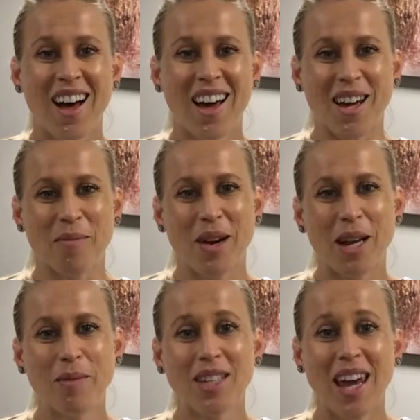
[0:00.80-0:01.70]
Hi, my
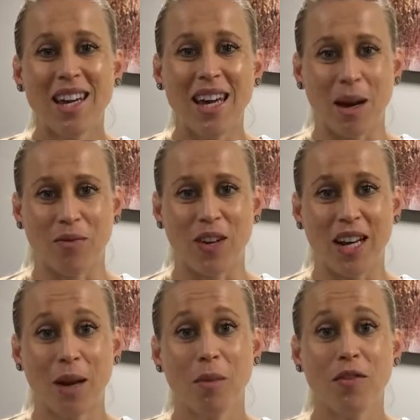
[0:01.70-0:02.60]
name's Kate
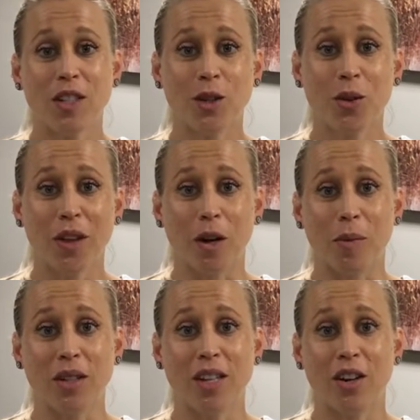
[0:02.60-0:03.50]
Camphy and I'm a physical
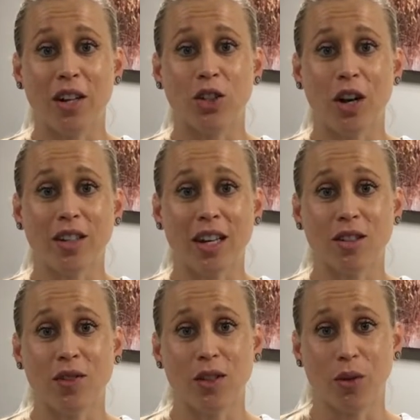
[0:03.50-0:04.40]
therapist here at John
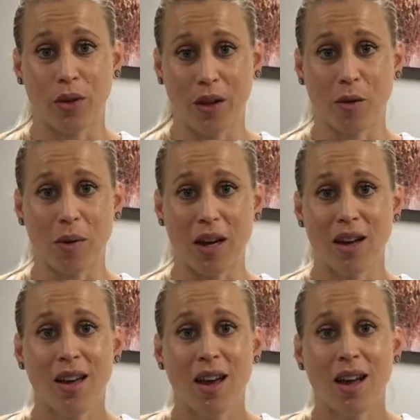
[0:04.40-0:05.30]
Getz Physical Therapy.
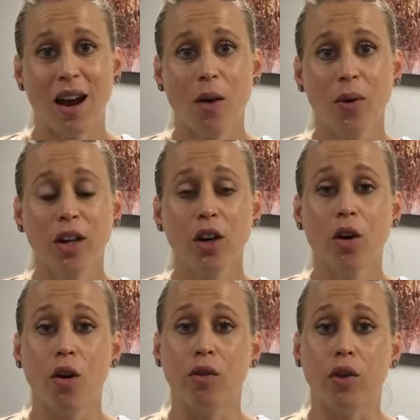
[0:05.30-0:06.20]
And I want to
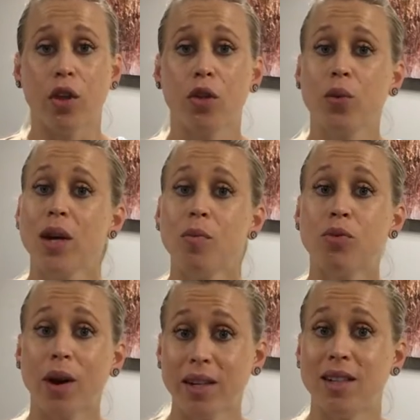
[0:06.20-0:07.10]
go over 3
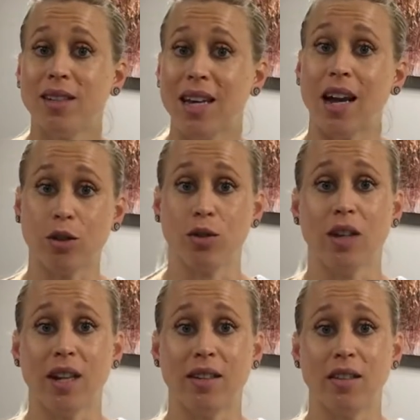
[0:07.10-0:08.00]
pregnancy
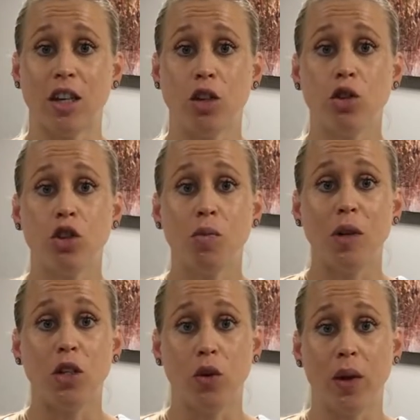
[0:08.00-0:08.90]
exercises that you should
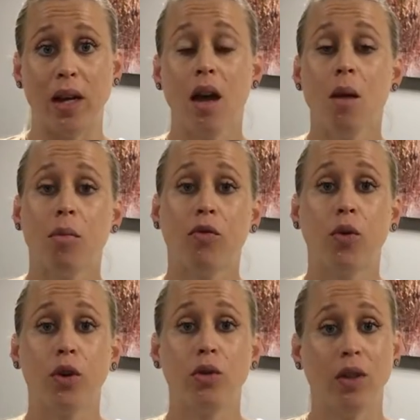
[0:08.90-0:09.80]
be doing
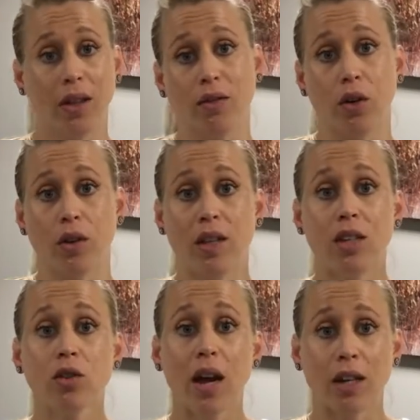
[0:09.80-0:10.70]
before you deliver.
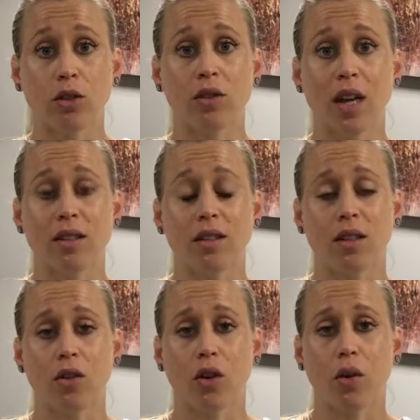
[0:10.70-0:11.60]
These are exercises
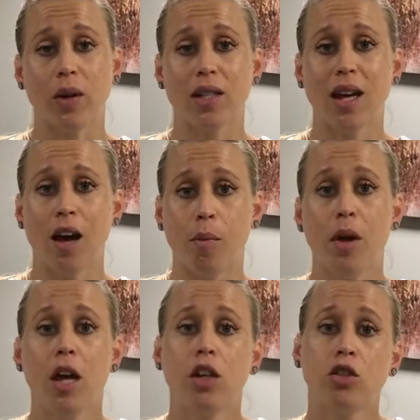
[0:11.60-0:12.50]
that are going to help
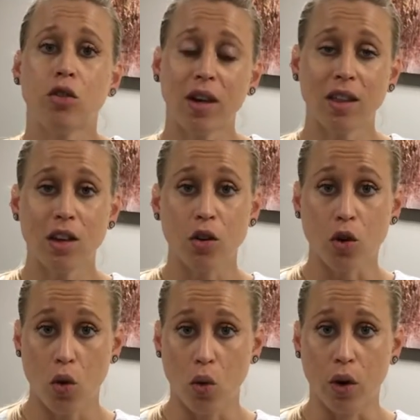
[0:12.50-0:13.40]
strengthen your
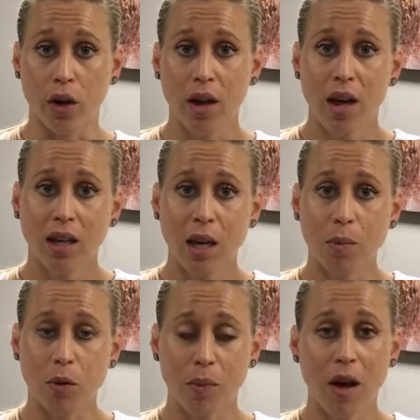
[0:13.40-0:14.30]
core,
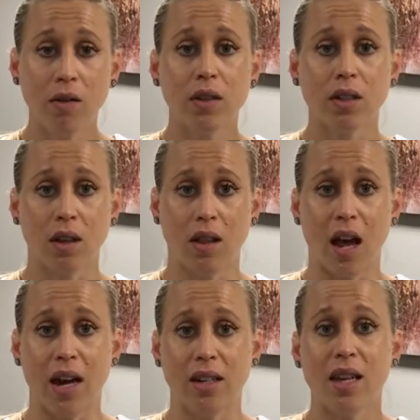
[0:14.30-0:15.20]
keep your pelvis
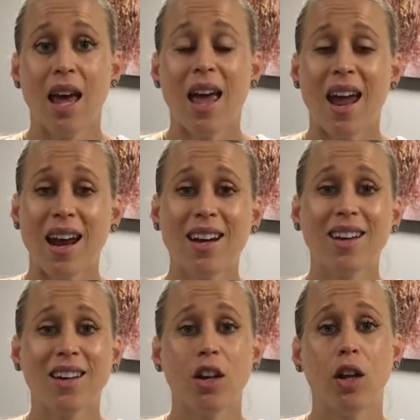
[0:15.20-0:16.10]
aligned, and
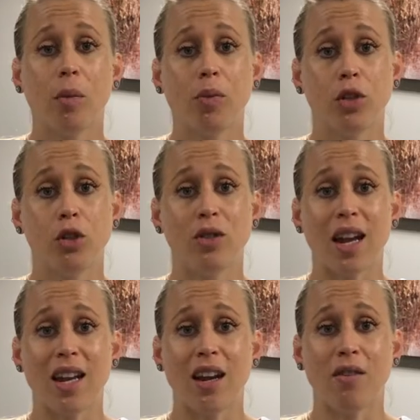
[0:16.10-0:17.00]
it could help reduce
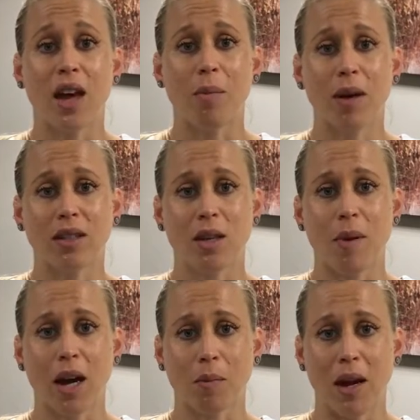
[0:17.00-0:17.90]
any of that pesky
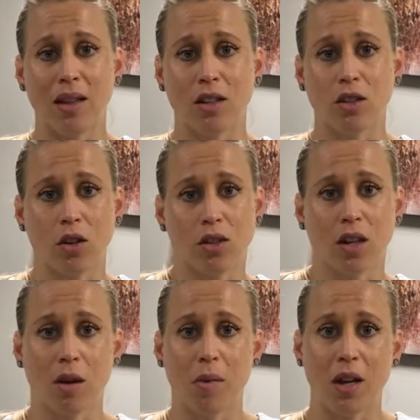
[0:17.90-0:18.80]
back pain that starts to
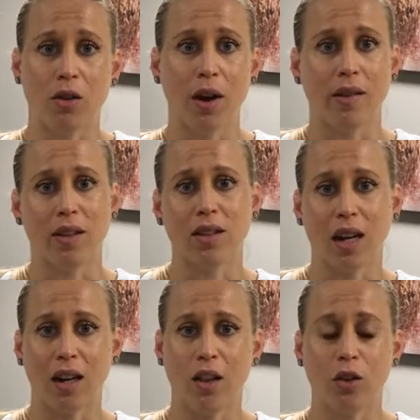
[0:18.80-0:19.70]
come in around the
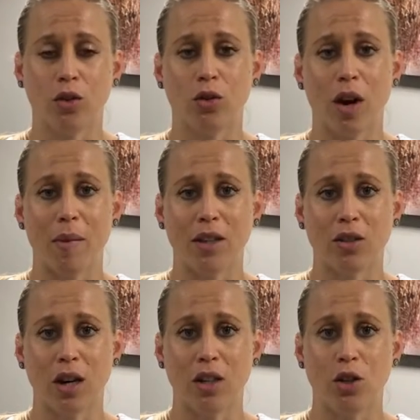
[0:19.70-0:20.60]
2nd and 3rd
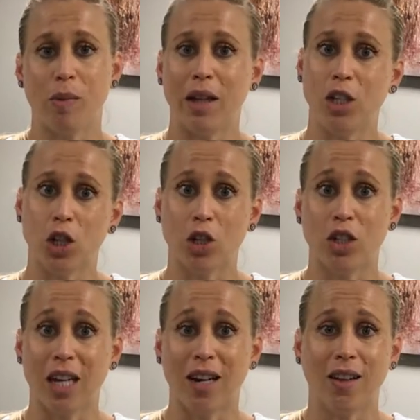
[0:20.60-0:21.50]
trimester as your belly starts
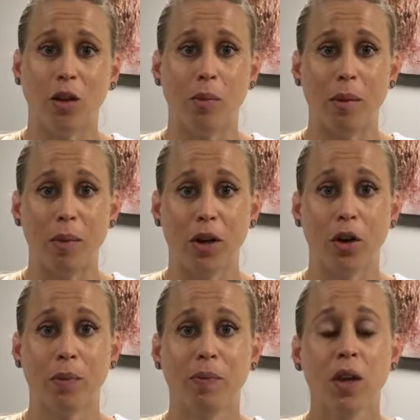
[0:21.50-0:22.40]
to get a little bit
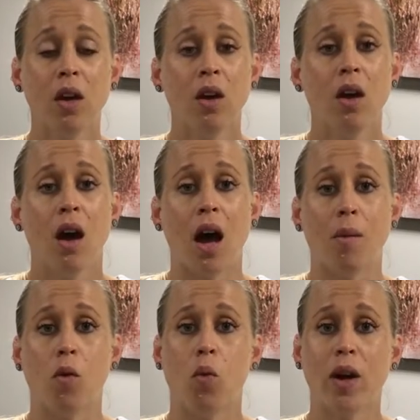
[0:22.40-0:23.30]
bigger.
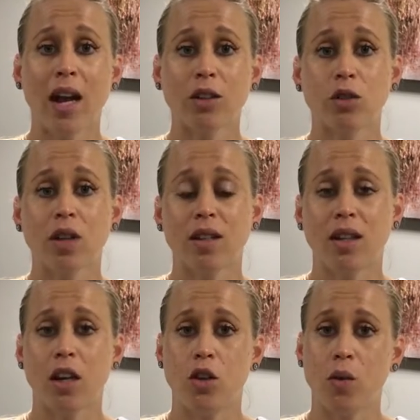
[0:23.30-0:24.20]
One exercise
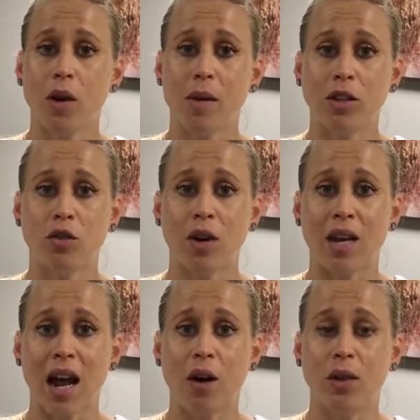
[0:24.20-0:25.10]
that I do want to mention right
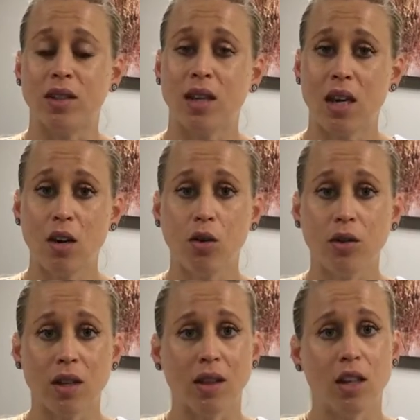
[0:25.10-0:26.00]
now is
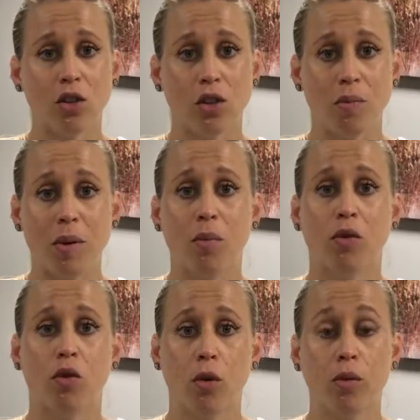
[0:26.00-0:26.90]
Kegels, and these should be
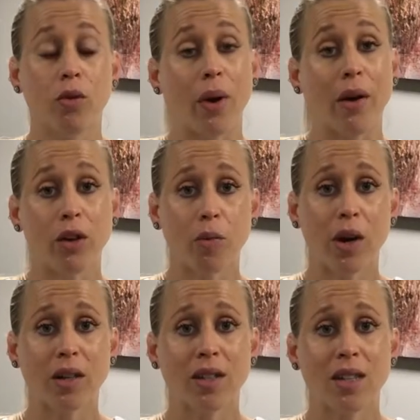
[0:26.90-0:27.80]
performed throughout your
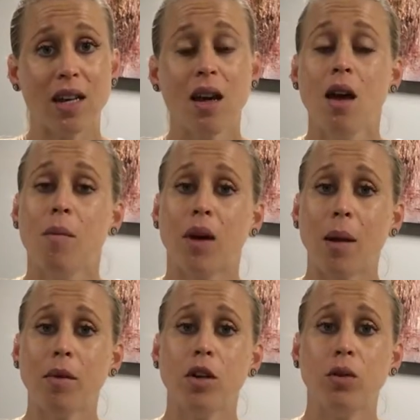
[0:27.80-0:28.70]
pregnancy, but
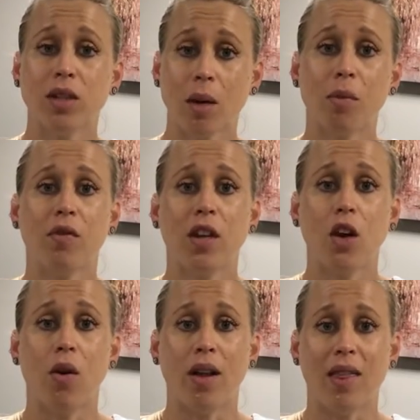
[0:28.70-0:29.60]
I'm going to do a separate
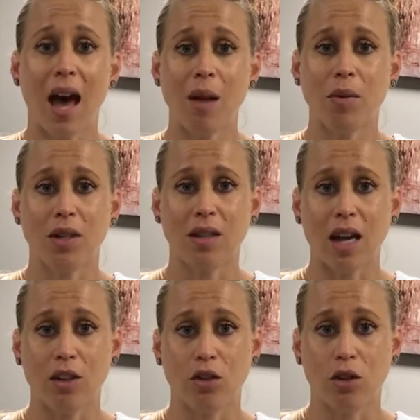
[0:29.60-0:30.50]
video on that because
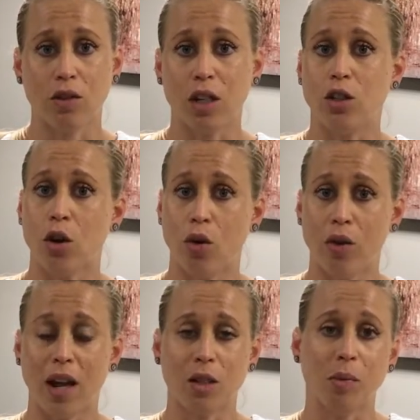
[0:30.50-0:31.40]
that deserves its
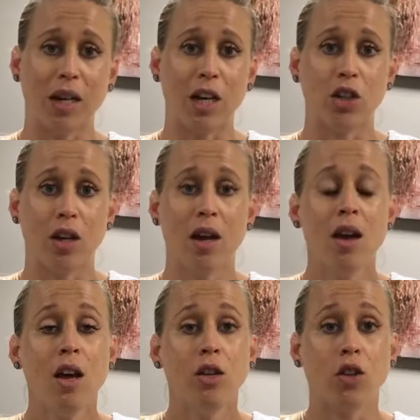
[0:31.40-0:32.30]
own explanation.
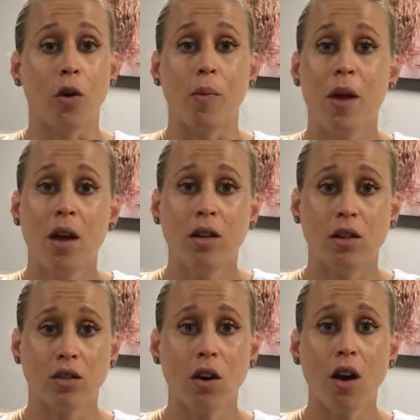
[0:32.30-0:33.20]
So,
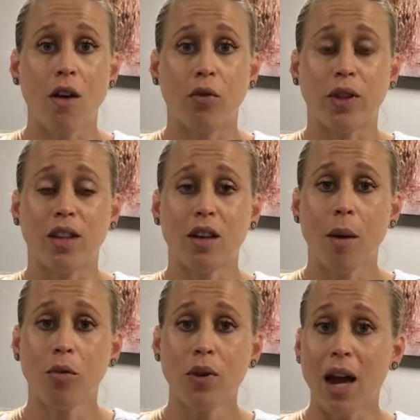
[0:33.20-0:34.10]
to start off with, the
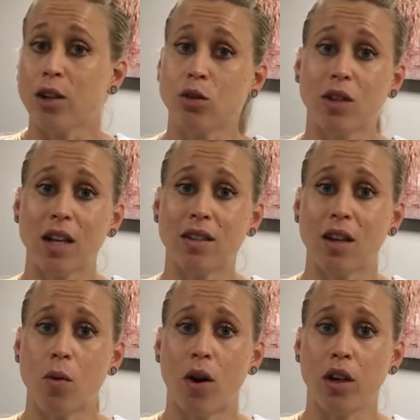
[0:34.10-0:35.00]
top 3 exercises
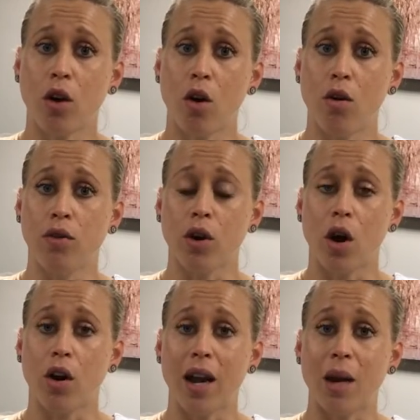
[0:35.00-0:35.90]
I want to go over
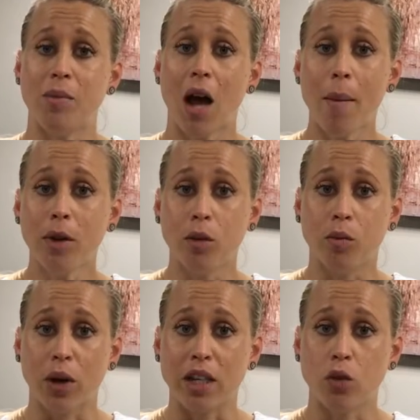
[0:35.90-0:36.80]
are an abdominal
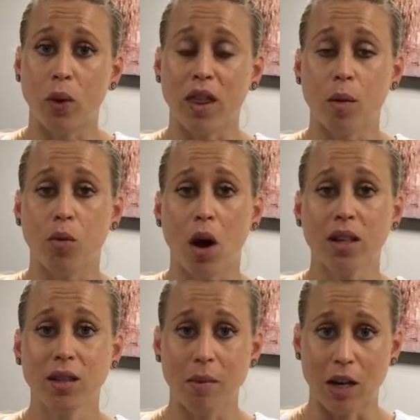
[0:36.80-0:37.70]
brace with
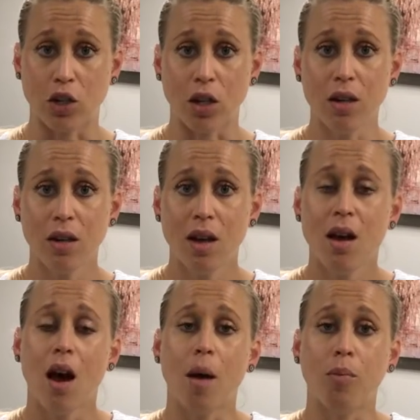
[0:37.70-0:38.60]
approximation,
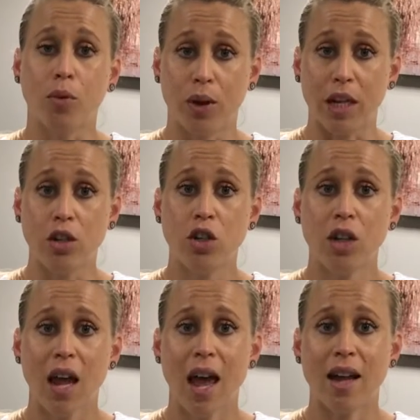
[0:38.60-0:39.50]
a
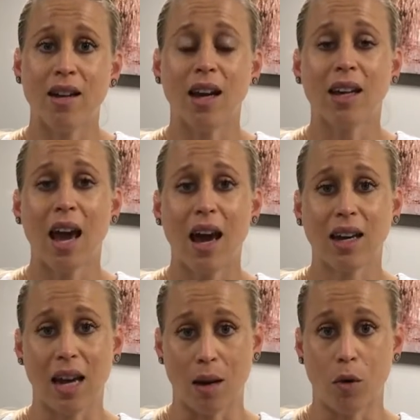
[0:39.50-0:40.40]
bridge, and a cat
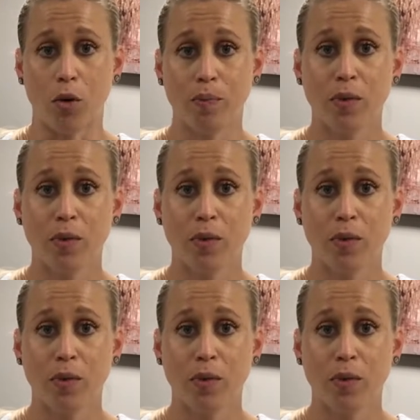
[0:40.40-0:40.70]
camel.